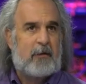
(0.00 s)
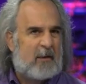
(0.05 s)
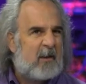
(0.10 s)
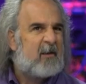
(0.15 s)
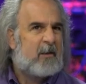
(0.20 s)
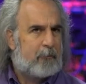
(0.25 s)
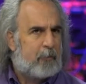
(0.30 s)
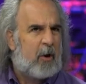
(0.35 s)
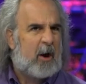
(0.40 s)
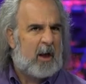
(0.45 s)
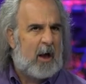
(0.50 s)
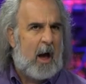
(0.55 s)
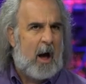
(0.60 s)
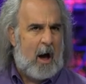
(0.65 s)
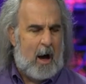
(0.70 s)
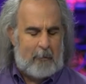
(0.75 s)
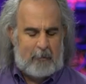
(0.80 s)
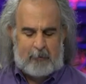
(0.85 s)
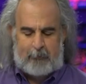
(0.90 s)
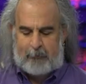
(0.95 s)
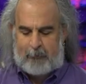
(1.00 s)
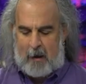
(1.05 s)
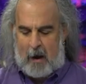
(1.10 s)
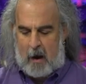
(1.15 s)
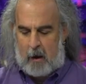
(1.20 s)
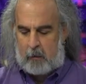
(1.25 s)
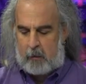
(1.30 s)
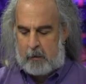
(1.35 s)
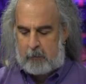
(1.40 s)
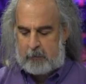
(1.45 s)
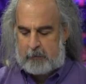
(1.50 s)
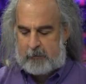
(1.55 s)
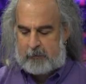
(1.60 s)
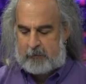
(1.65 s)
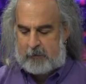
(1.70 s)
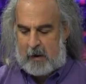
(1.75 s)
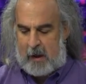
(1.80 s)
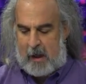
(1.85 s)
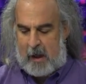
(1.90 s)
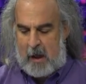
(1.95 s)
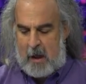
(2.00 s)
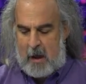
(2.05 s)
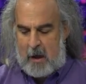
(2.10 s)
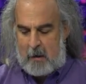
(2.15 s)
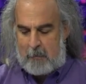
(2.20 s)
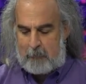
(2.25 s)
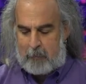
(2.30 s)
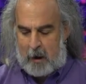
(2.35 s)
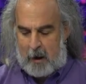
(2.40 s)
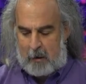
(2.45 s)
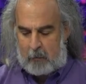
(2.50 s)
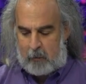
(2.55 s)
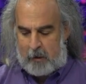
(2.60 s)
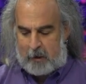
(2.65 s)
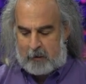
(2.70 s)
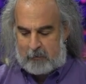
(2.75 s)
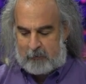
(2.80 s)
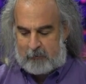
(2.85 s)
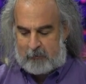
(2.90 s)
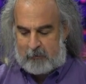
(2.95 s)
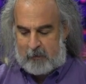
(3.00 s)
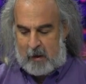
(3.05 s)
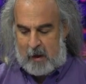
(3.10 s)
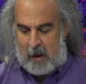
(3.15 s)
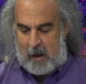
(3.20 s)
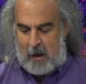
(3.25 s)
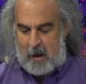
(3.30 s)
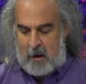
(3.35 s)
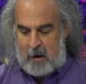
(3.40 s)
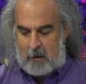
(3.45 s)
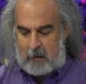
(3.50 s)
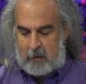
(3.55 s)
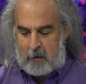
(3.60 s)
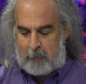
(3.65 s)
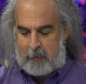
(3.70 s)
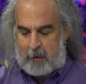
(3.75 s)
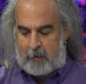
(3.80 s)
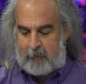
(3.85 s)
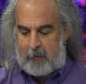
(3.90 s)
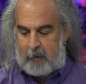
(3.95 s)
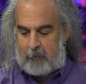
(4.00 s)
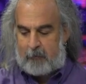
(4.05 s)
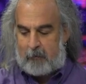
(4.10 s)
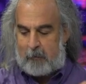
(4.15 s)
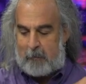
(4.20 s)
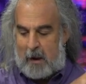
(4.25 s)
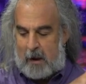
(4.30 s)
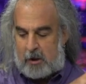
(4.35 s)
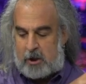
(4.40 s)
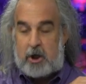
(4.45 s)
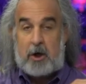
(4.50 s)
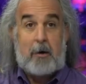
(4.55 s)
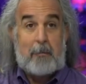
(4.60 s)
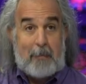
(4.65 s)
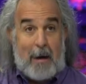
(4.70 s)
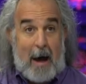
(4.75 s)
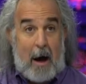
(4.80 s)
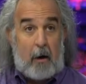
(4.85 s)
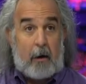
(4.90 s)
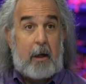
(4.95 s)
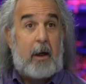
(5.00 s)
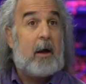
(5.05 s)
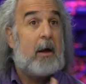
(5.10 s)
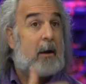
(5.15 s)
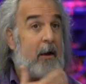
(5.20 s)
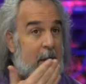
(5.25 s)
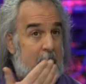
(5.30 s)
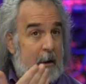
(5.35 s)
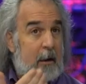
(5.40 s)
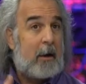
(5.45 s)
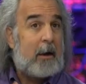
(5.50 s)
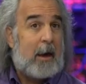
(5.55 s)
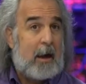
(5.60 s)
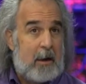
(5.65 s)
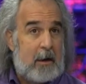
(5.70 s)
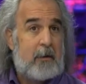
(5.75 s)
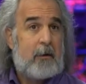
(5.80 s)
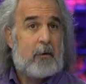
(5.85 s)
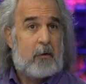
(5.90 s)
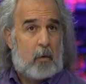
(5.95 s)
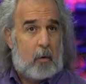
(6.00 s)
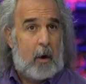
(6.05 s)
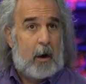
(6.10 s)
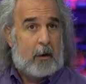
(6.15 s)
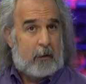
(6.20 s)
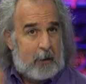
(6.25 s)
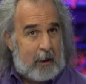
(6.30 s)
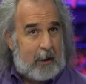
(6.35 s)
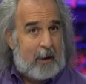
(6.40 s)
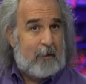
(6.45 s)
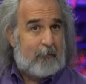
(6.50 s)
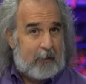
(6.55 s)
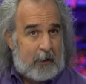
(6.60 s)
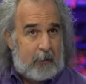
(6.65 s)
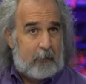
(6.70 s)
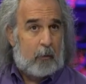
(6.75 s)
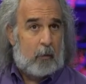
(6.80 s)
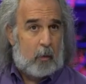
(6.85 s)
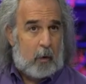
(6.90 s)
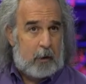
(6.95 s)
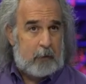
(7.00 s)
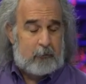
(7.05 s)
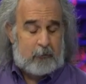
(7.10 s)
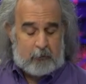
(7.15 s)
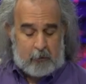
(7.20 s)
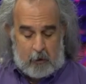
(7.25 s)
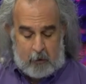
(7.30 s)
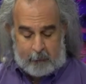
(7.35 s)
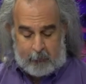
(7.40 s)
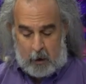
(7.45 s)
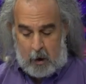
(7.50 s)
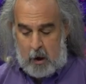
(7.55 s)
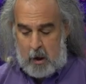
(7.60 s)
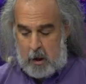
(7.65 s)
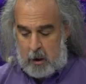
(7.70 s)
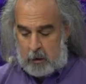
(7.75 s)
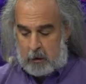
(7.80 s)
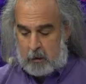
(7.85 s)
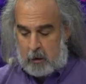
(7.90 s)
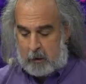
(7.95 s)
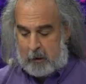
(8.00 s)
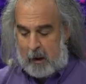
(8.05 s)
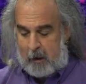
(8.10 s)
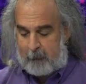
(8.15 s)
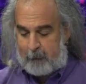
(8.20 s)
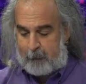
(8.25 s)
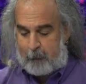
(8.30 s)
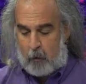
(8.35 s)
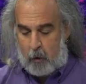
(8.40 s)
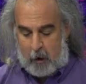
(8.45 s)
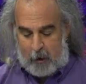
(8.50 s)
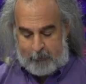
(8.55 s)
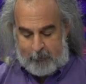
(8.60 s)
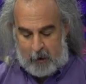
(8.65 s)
That's a pretty common file we would see, but we could see a little bit of information about it. Again, quickly giving it a once-over, looking for it.